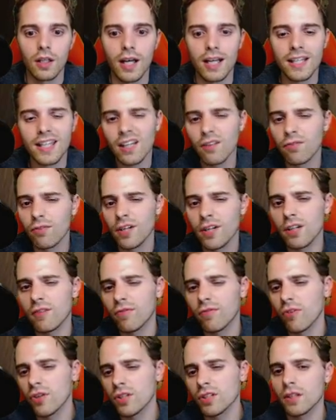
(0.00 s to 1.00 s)
I think
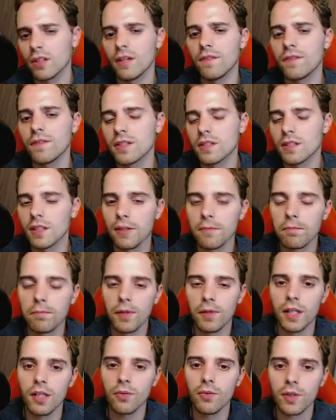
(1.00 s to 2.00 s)
reinforced. if it's still in
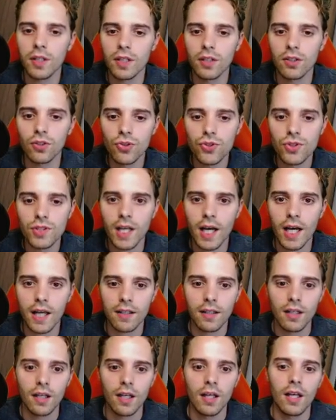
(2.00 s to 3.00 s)
play, we can use
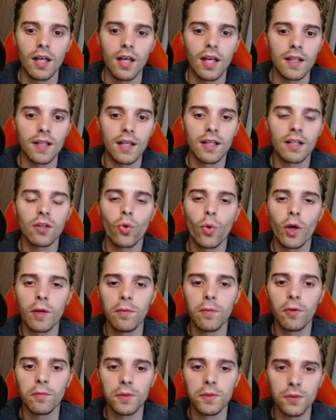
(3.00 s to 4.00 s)
that. And then Quick
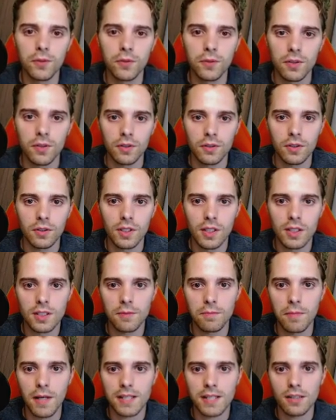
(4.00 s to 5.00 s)
Ball Mew is
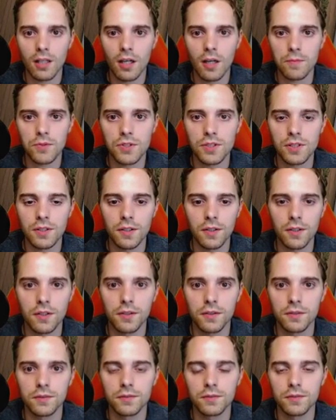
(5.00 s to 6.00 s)
the best option here.